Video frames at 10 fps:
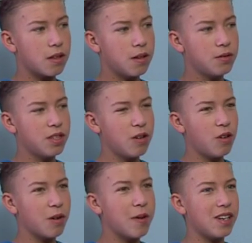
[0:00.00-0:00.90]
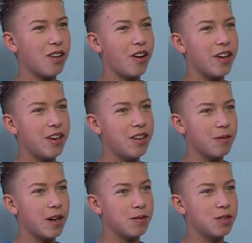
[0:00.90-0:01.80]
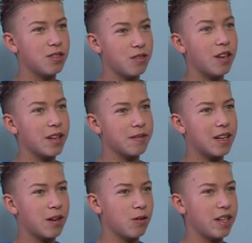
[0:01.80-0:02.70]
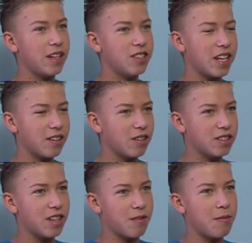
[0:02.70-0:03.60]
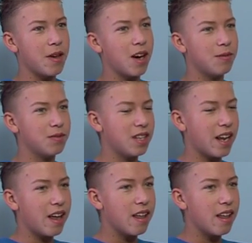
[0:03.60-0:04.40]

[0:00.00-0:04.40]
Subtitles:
I was still like a bit tired, where I was like had all the stuff in my arms and that.